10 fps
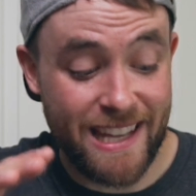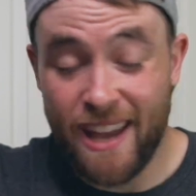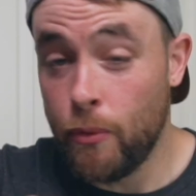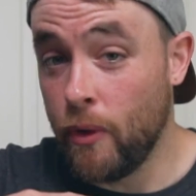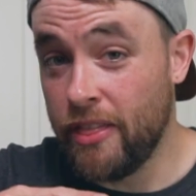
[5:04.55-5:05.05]

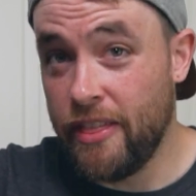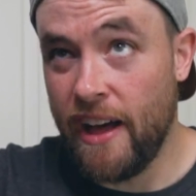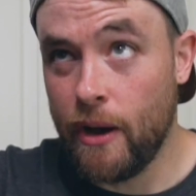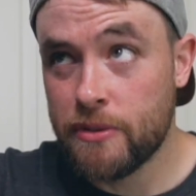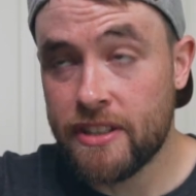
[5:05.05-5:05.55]

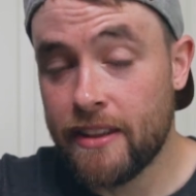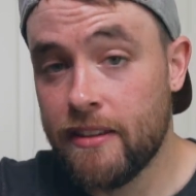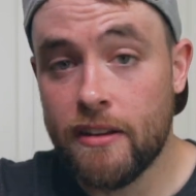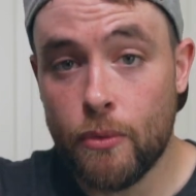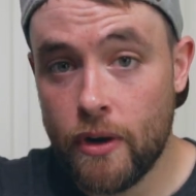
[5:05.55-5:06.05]
K1000, I
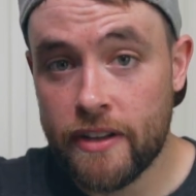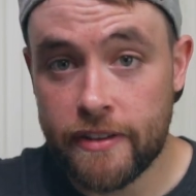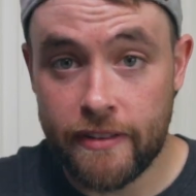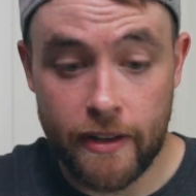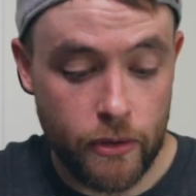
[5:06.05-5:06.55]
think it was,
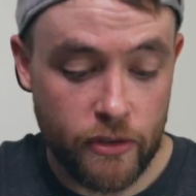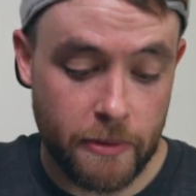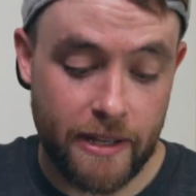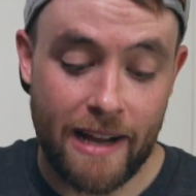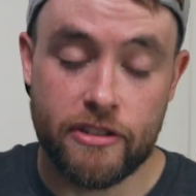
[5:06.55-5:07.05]
that they used,
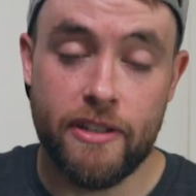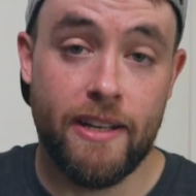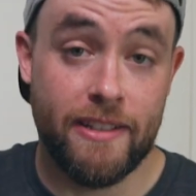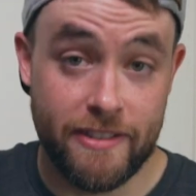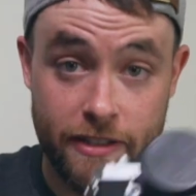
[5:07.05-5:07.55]
but
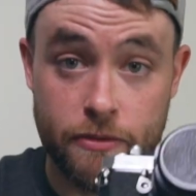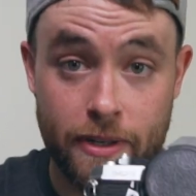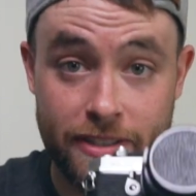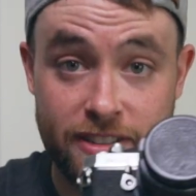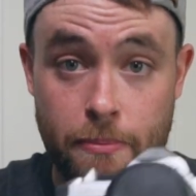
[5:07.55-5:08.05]
actually it's this
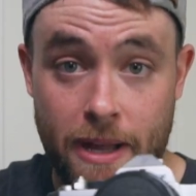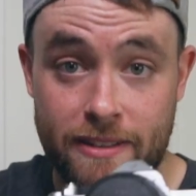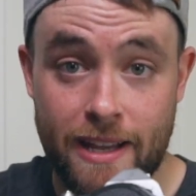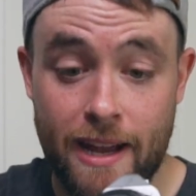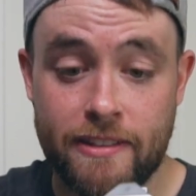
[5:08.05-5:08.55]
one. It's the
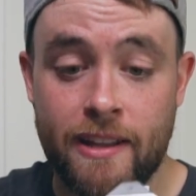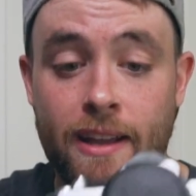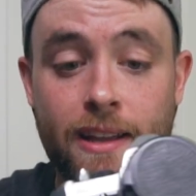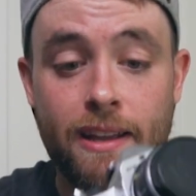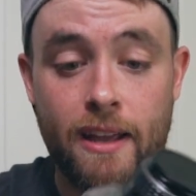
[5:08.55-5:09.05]
Pentax
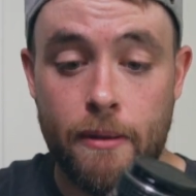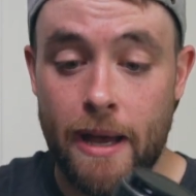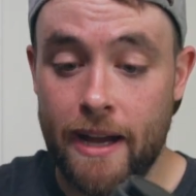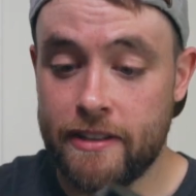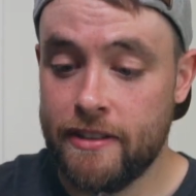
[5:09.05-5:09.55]

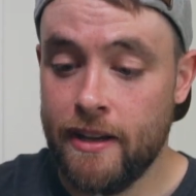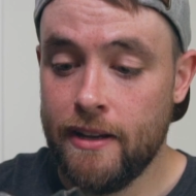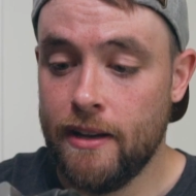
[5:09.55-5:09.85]
MX.